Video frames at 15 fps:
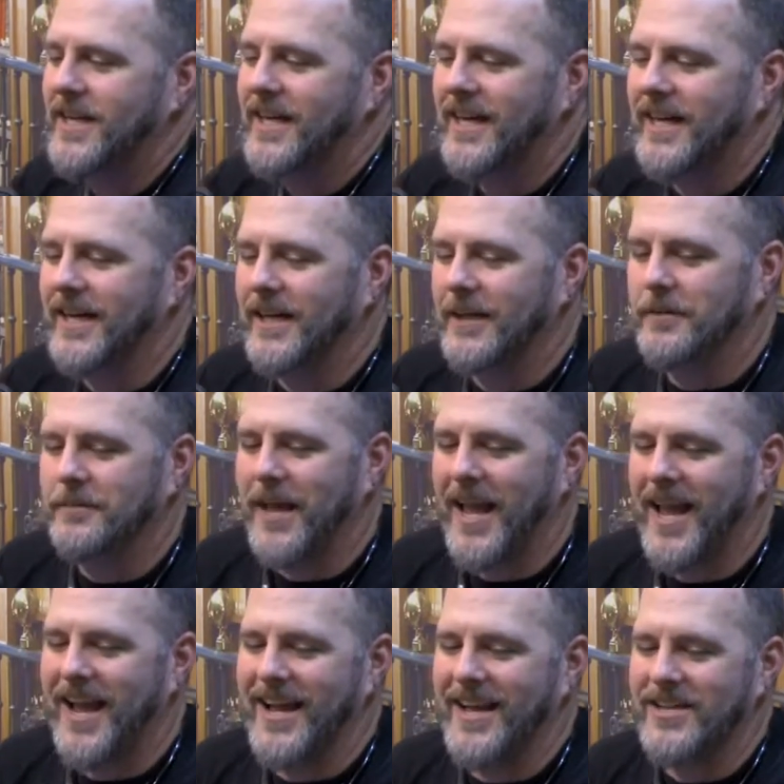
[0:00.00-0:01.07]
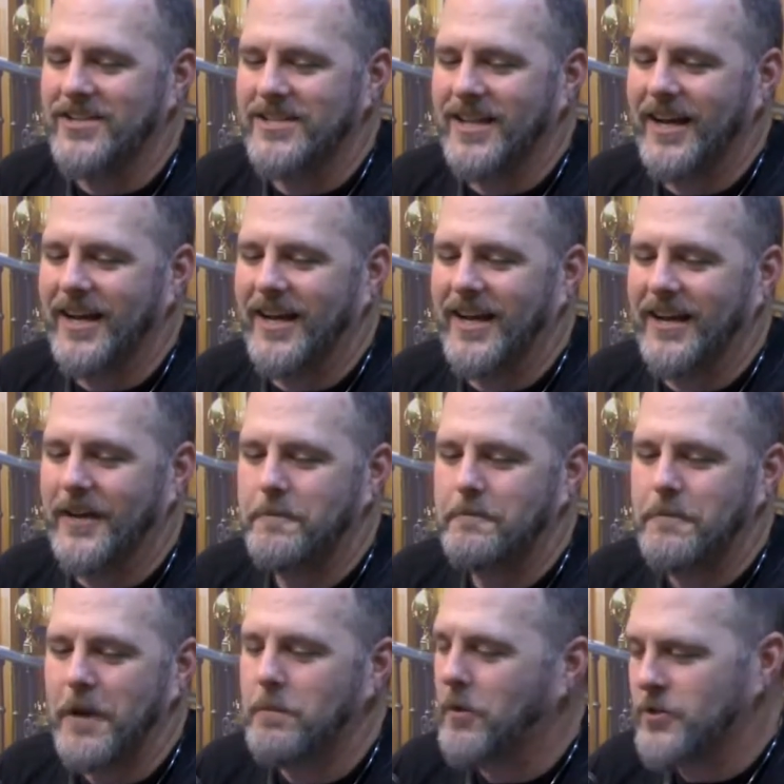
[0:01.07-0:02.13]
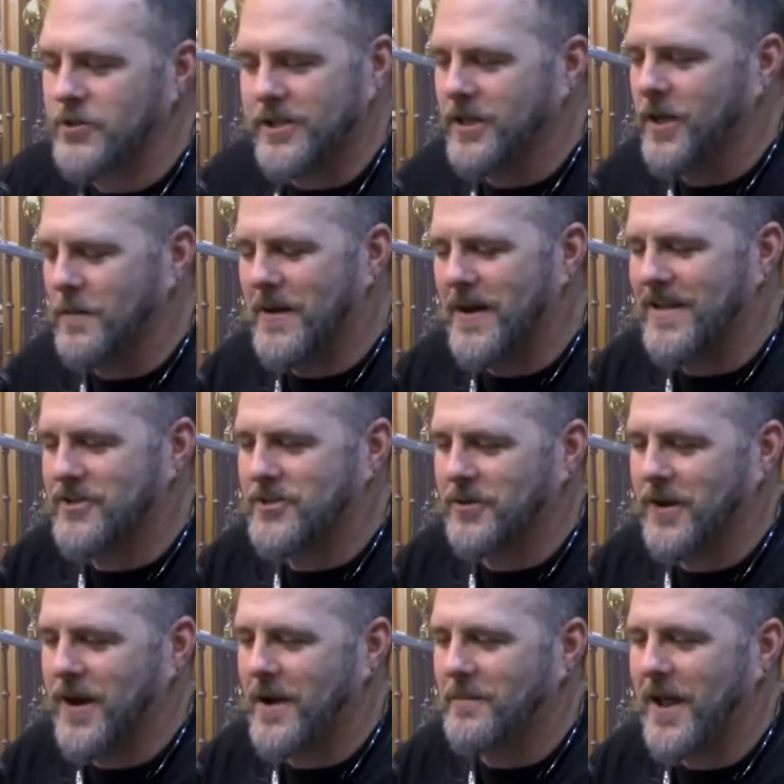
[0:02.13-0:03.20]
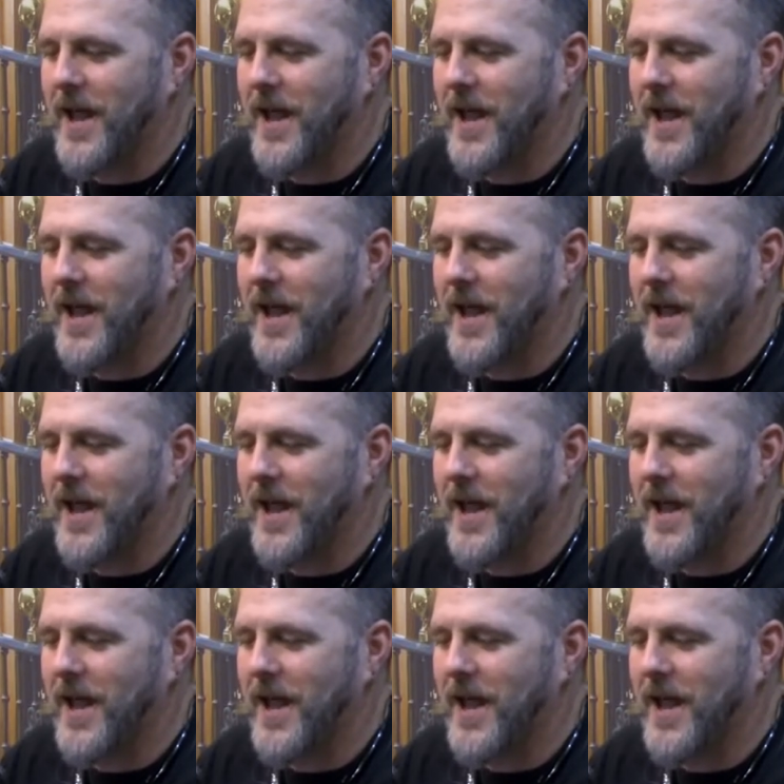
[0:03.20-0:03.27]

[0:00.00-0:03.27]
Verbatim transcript: Um, and uh, I posted it on my Instagram,